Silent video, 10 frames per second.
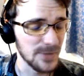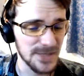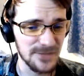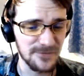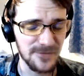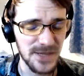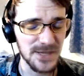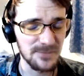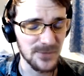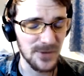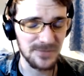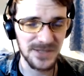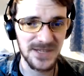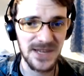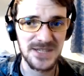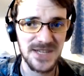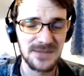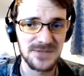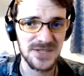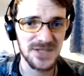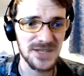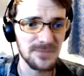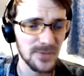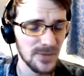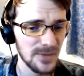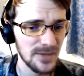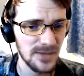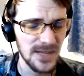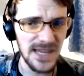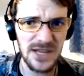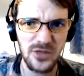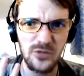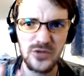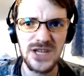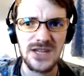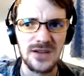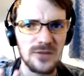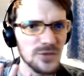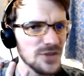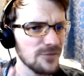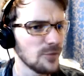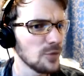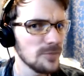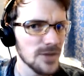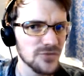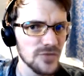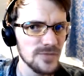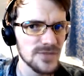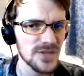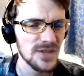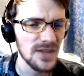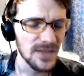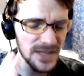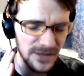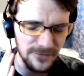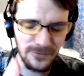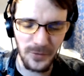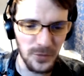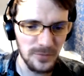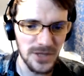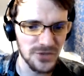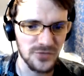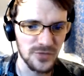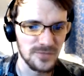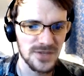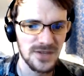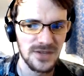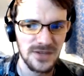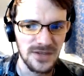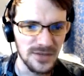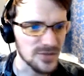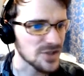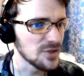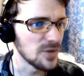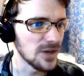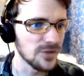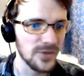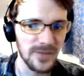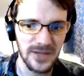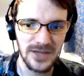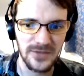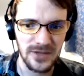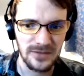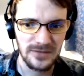didn't feed him properly and then send him to sleep. He had three! Was it four mushrooms? I think he had four mushrooms. He was still hungry by the end of it.